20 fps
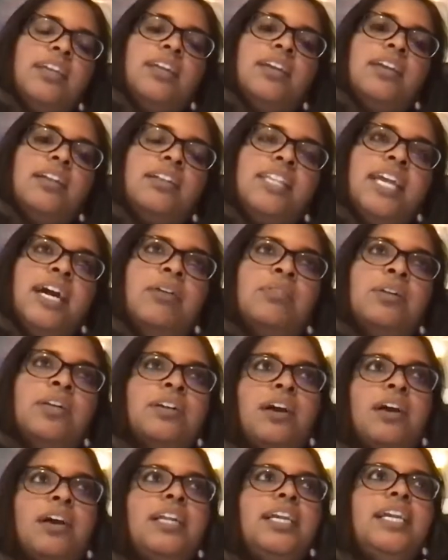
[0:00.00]
Now,
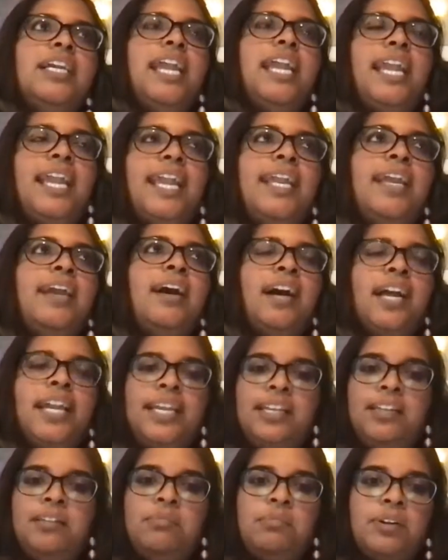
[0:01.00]
regarding AI
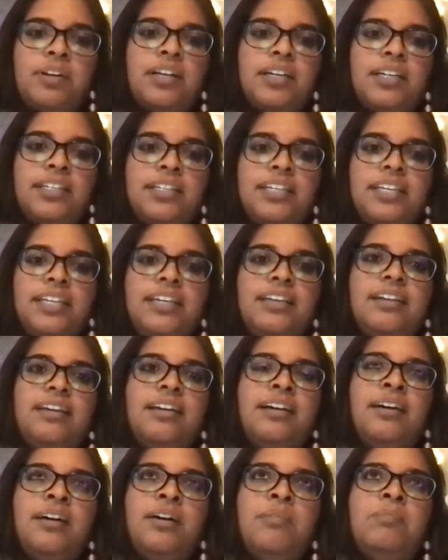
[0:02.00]
and marketing,
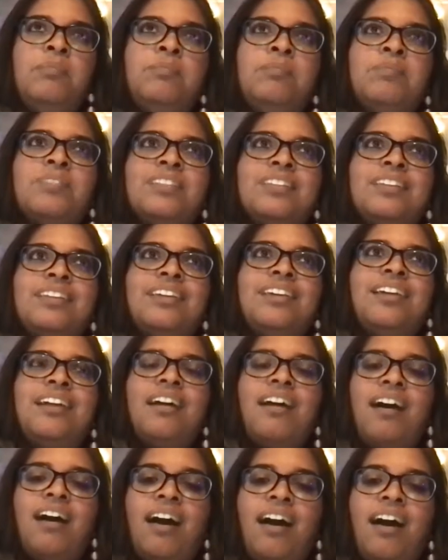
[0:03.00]

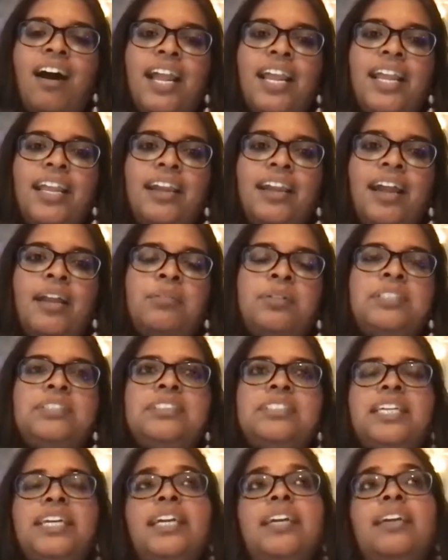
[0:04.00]
I would
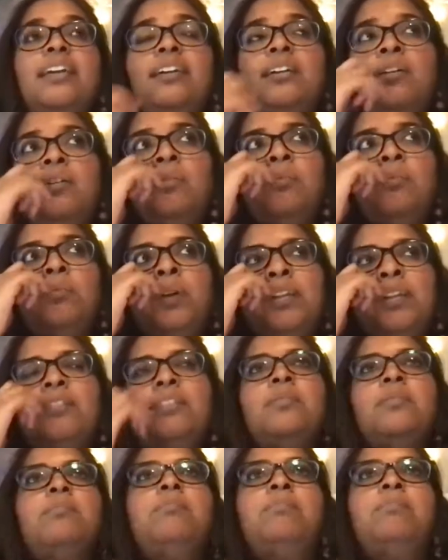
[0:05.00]
say one of
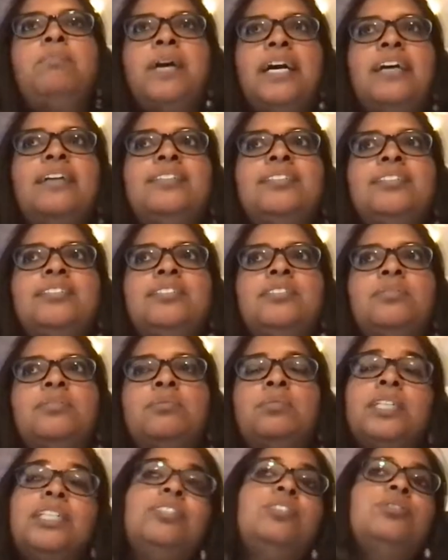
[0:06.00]
the best
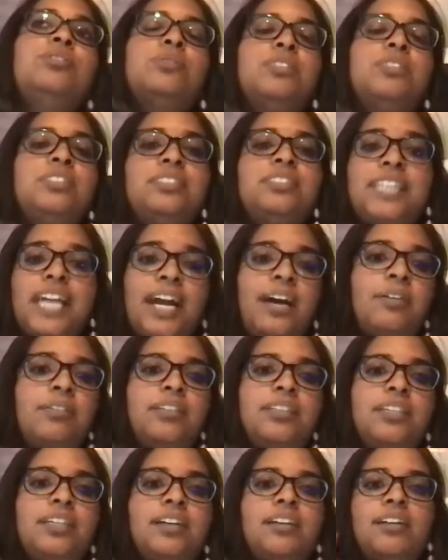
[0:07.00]
resources out
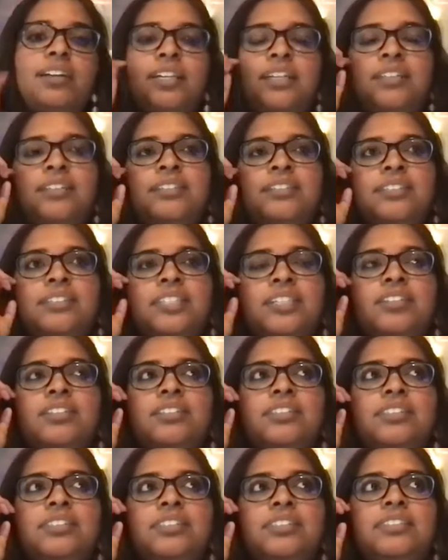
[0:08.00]
there is
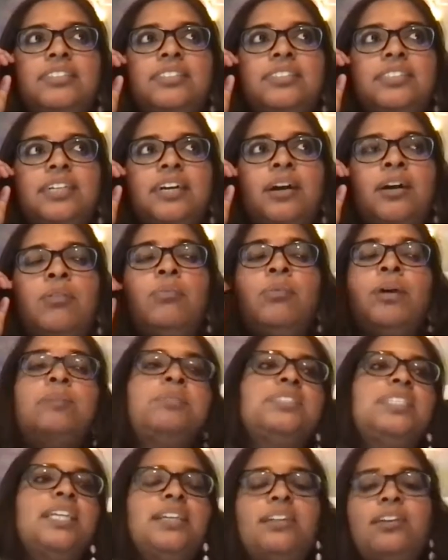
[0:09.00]
there's this
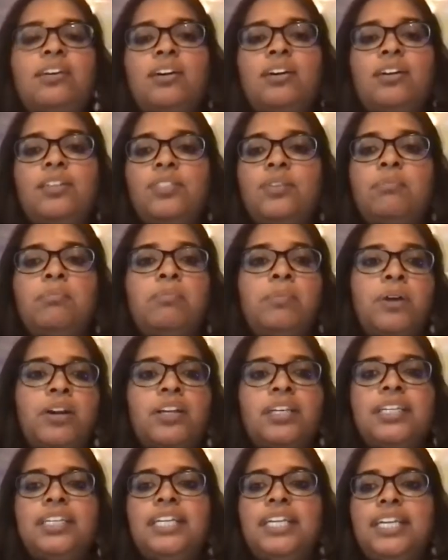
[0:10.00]
website called the
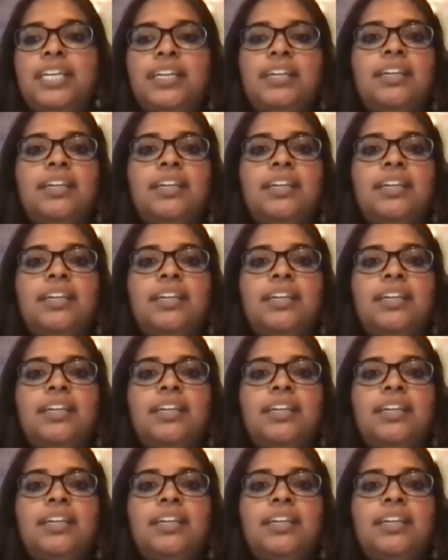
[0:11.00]
Marketing